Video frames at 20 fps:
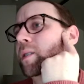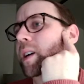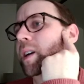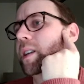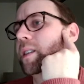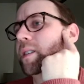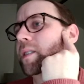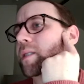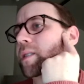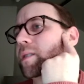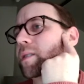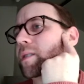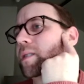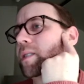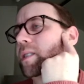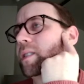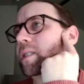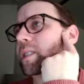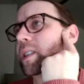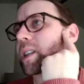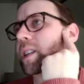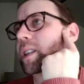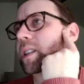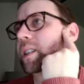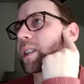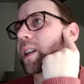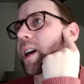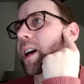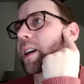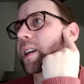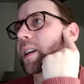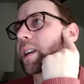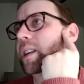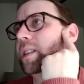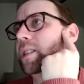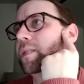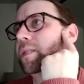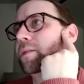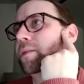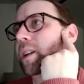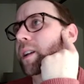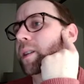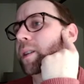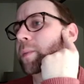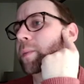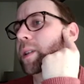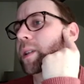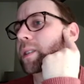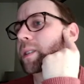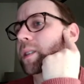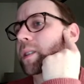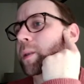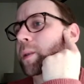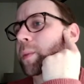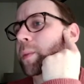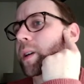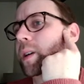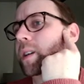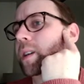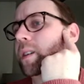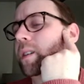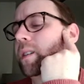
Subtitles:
and you're still kind of lagging in development a little bit.